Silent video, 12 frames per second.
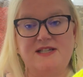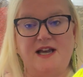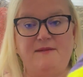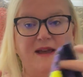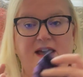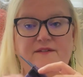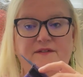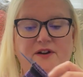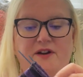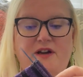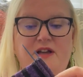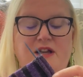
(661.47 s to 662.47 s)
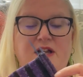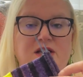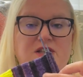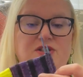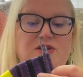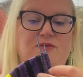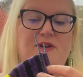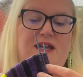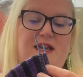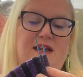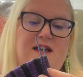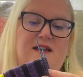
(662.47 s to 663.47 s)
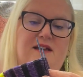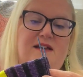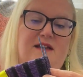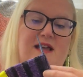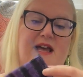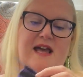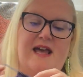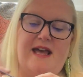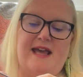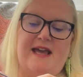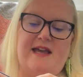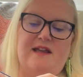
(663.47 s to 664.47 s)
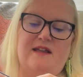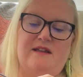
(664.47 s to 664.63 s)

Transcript: time ever doing a